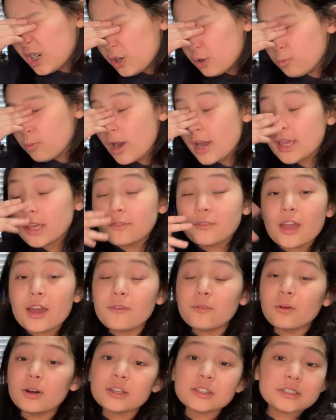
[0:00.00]
Why? If you
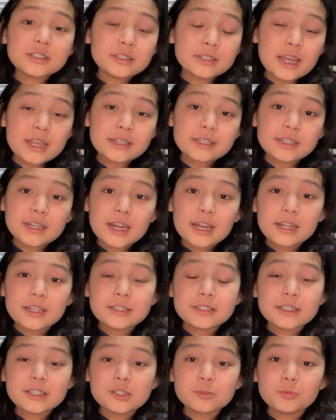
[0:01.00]
haven't watched the
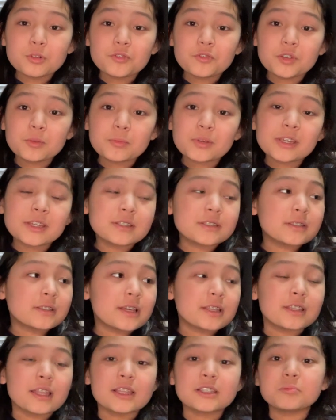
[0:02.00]
1986 movie, because
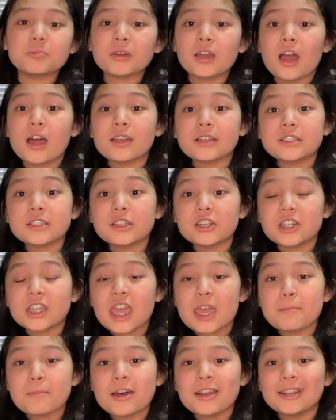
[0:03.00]
let's be honest here, it
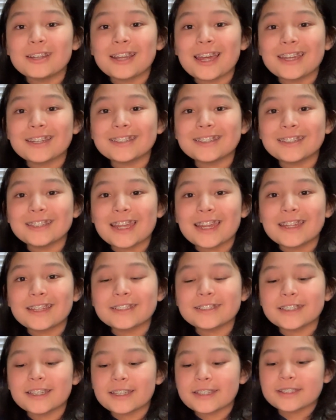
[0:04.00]
came out in
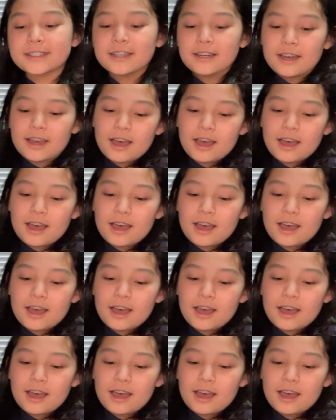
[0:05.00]
1986.